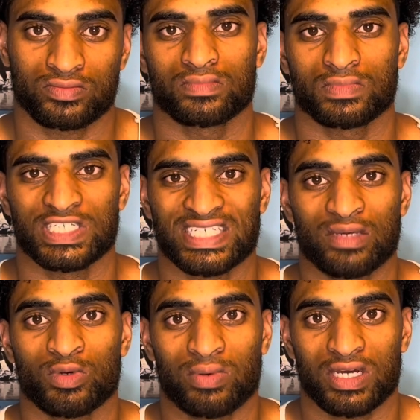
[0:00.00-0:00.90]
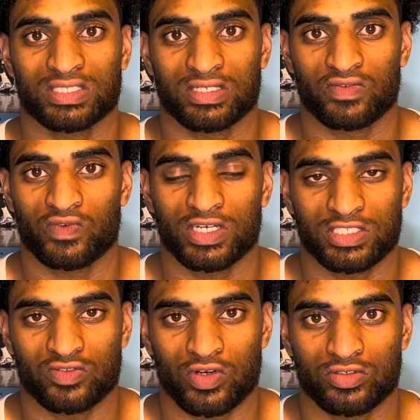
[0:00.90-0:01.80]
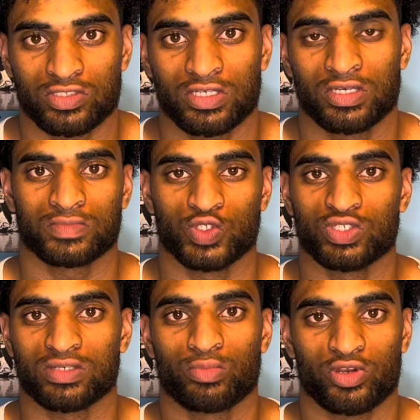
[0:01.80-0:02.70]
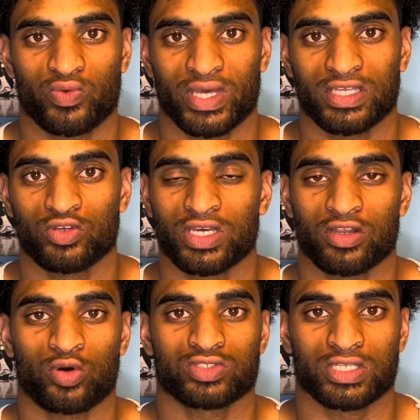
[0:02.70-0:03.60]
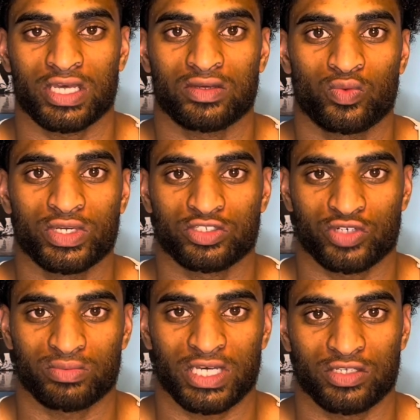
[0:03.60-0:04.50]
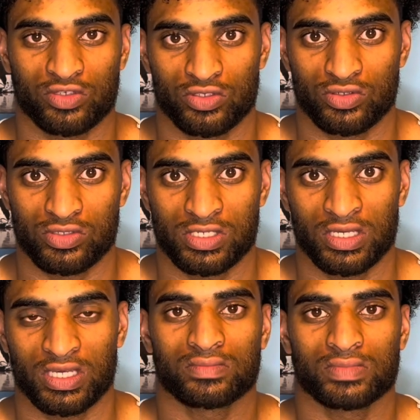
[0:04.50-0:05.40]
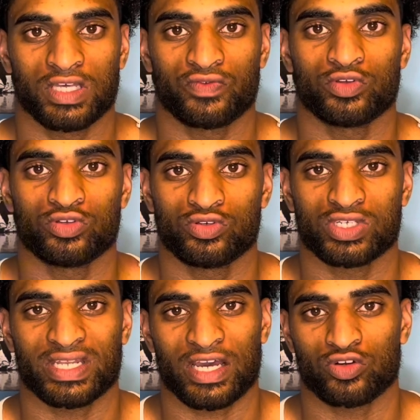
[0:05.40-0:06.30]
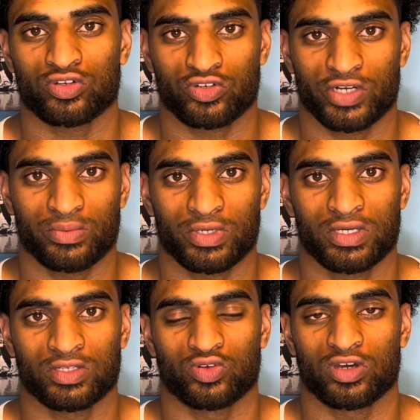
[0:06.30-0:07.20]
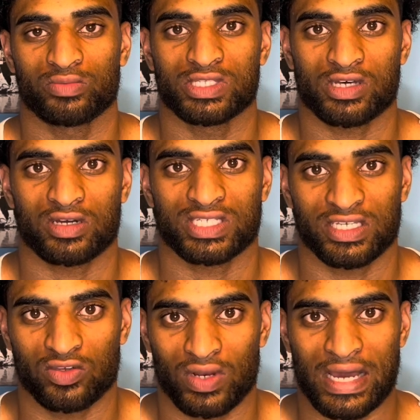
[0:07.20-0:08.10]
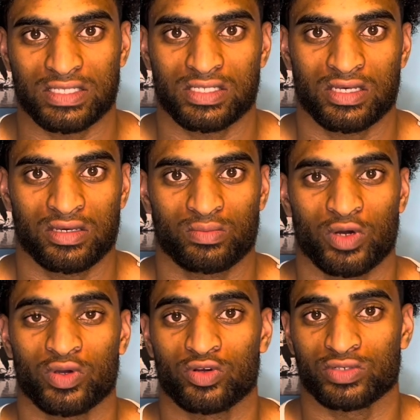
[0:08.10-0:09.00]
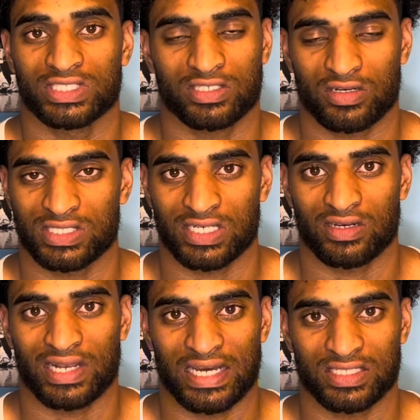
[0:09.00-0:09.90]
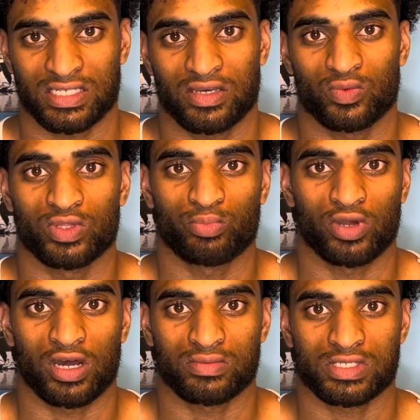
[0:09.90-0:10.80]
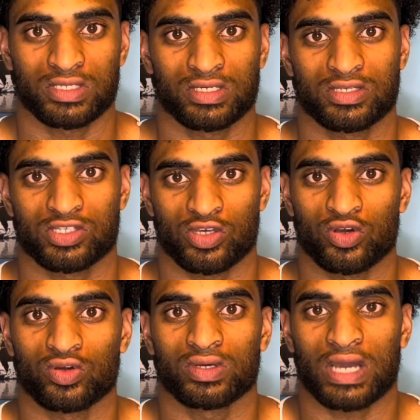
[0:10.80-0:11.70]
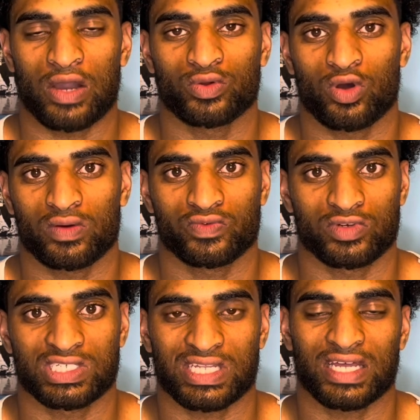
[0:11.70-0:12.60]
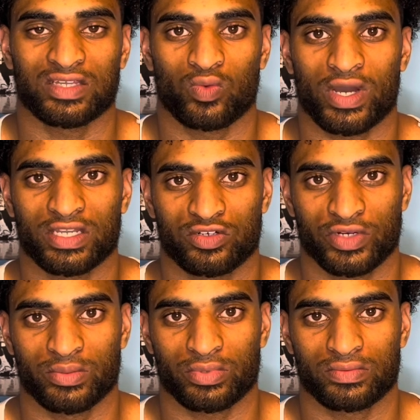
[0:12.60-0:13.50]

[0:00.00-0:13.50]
The same applies to inverted rows. Using body weight, you can alternate which grip that you use. If you use a narrower grip, you're going to be targeting your lats. But we're already targeting our lats with pull-ups. So I would opt for a slightly wider grip.